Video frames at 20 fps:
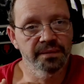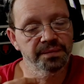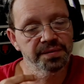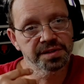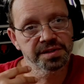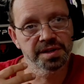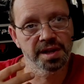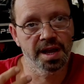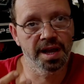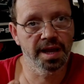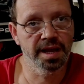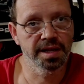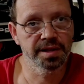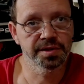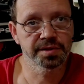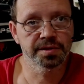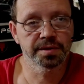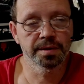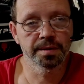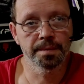
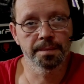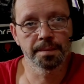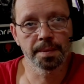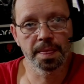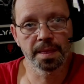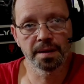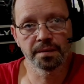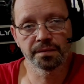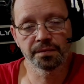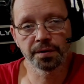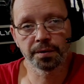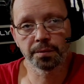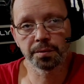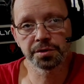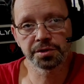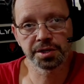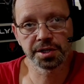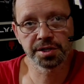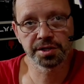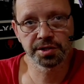emphasize
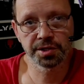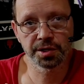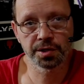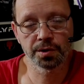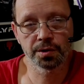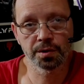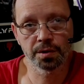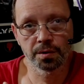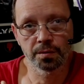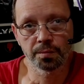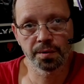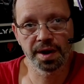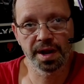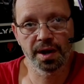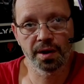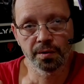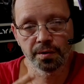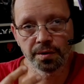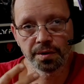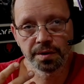frequencies that are
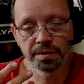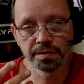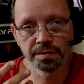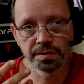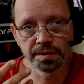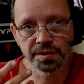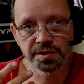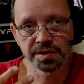around